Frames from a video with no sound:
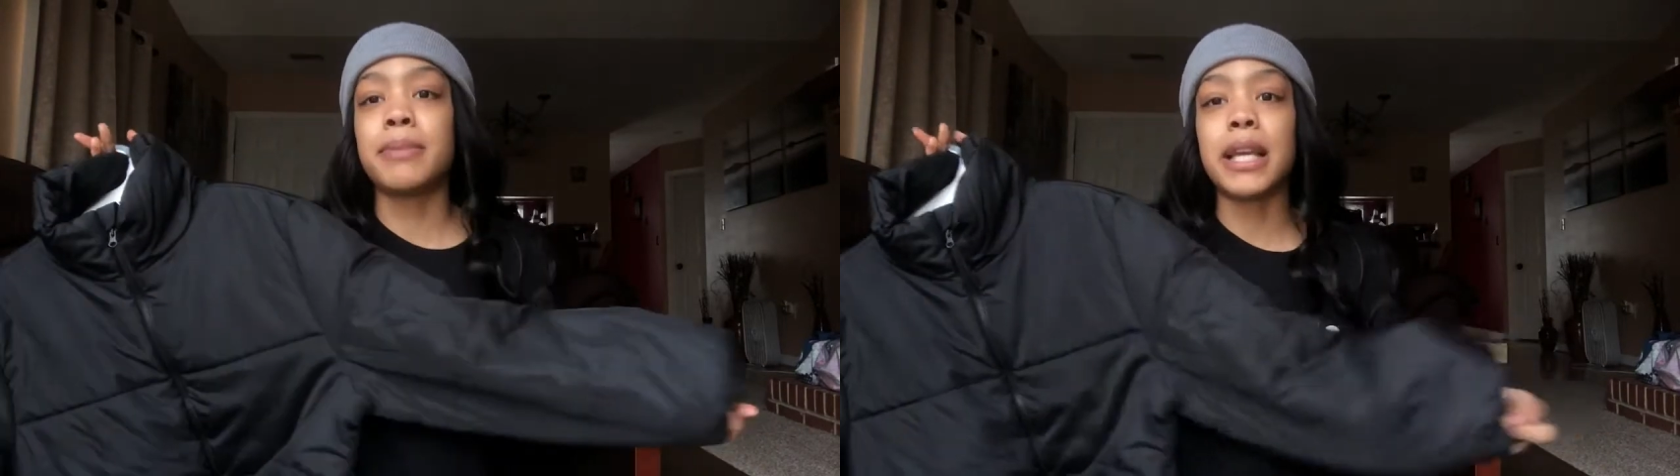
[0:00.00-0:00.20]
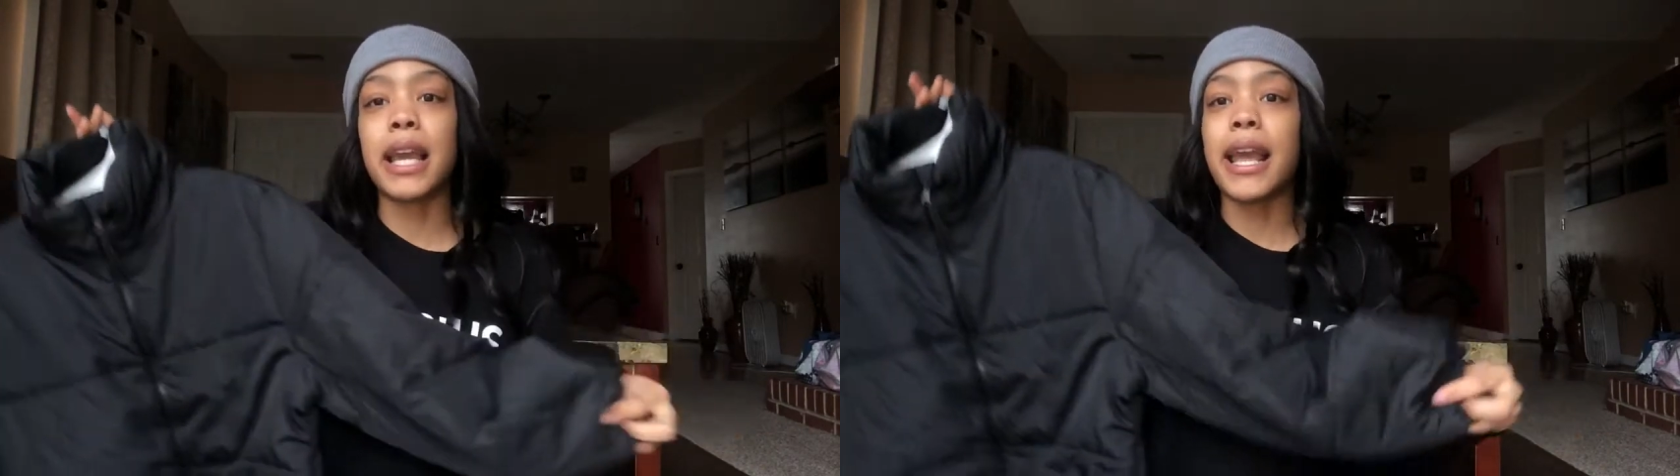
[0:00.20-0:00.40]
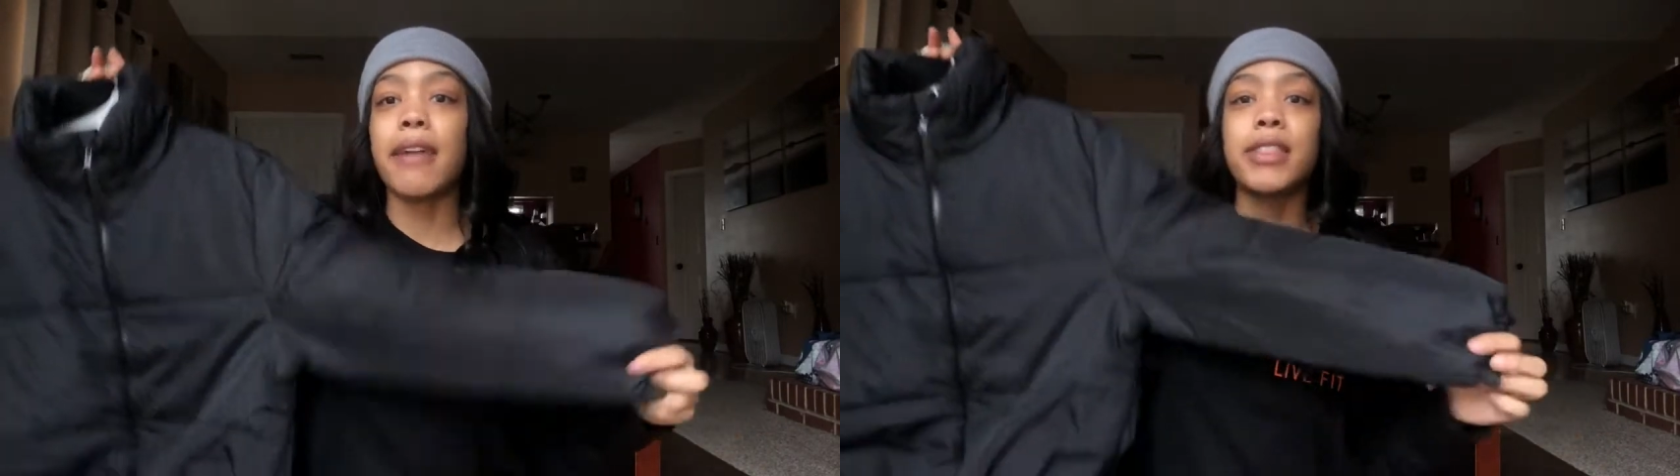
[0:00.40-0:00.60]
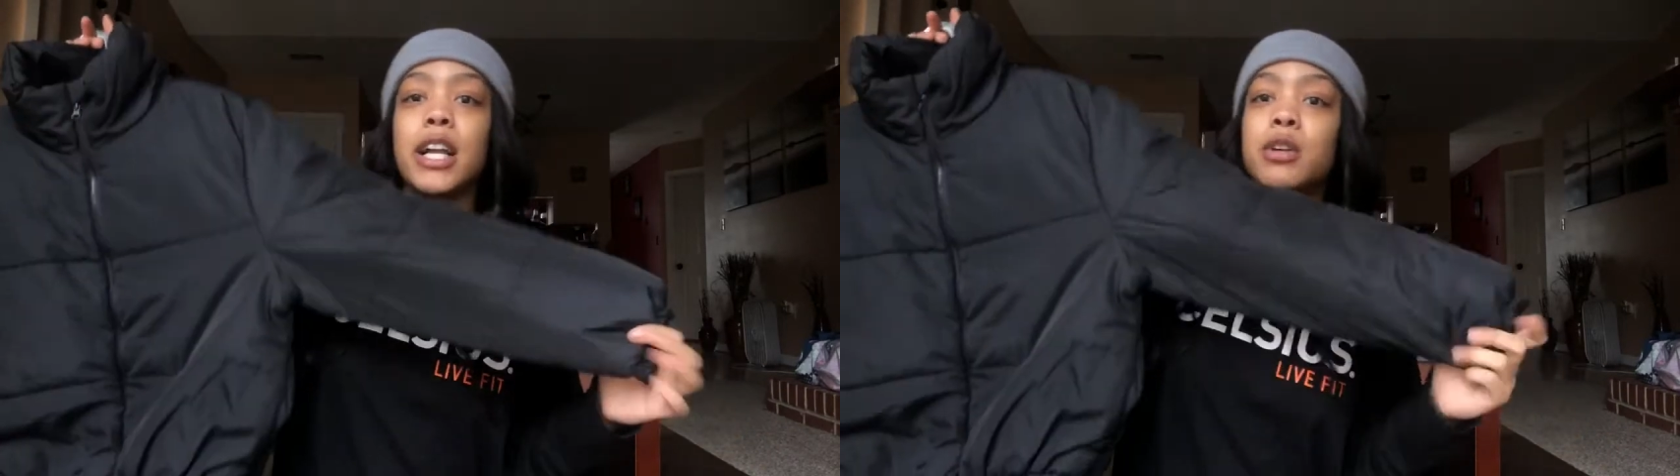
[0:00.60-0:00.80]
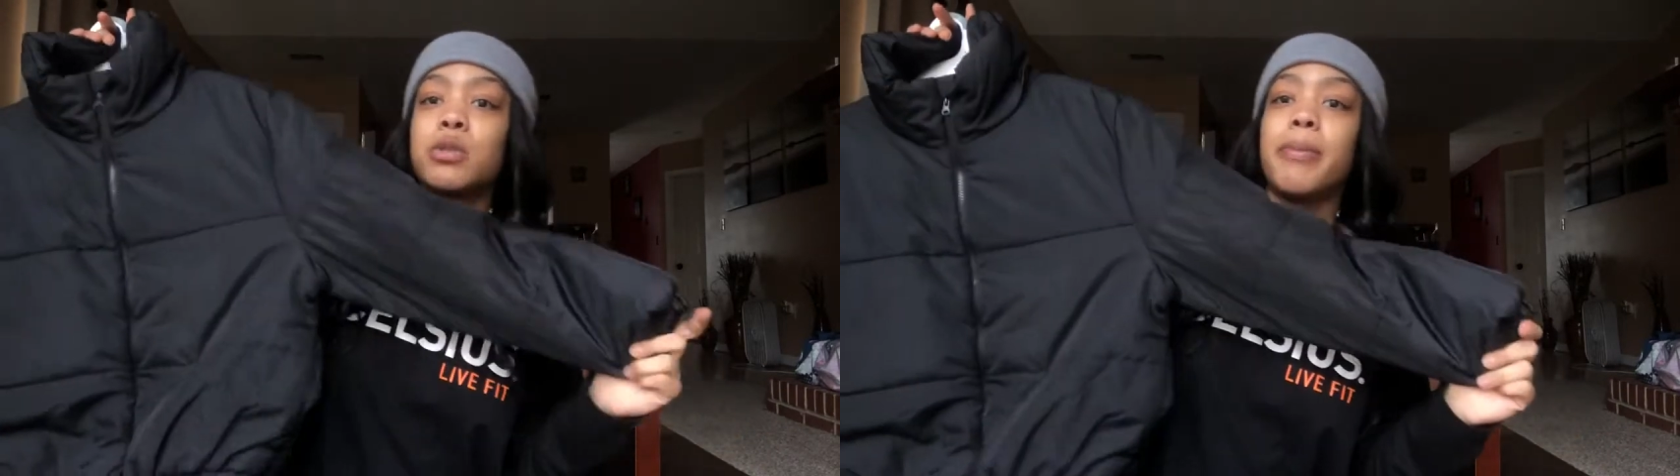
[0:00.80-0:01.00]
me, and
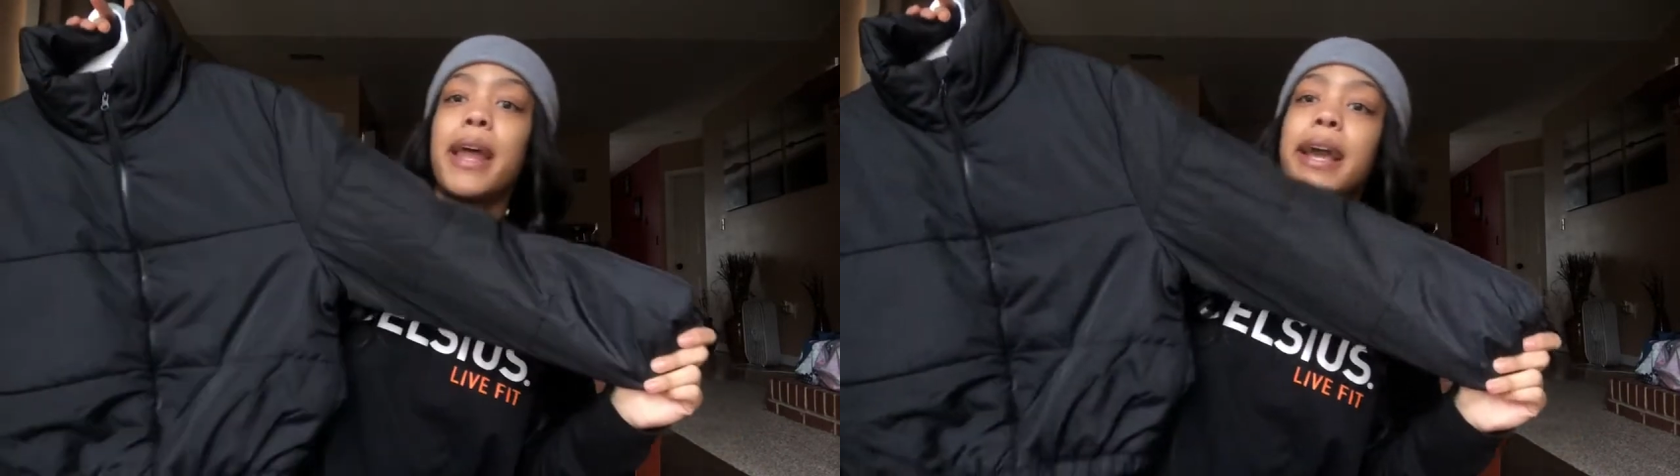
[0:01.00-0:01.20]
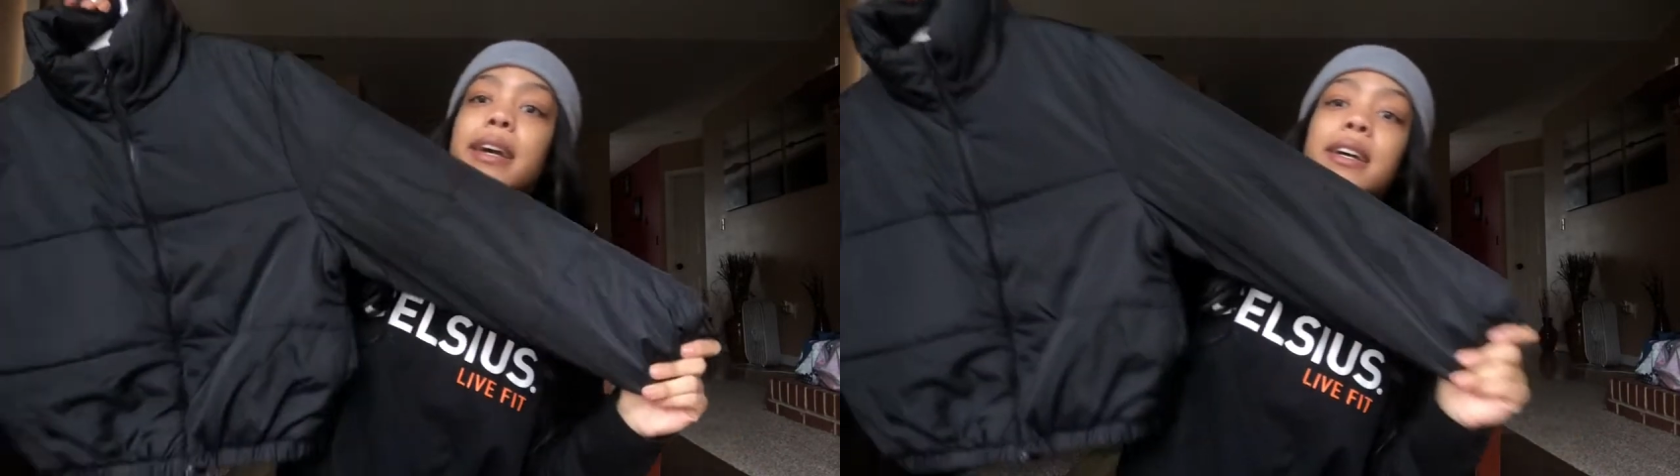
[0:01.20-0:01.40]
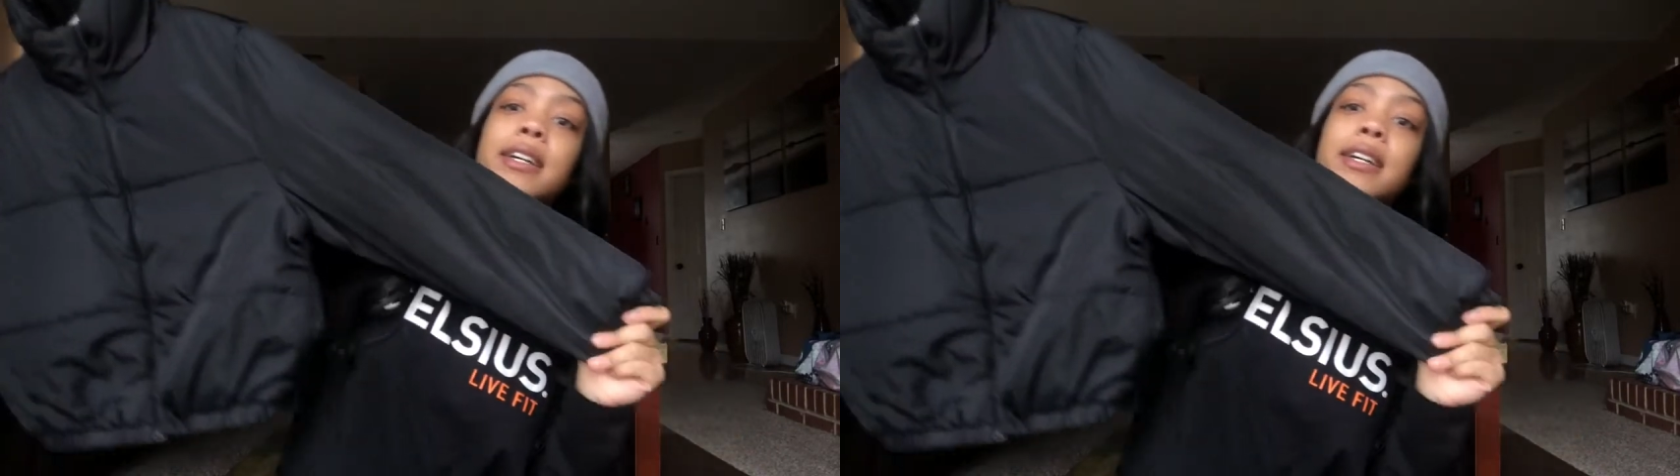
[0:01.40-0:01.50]
everything goes with black.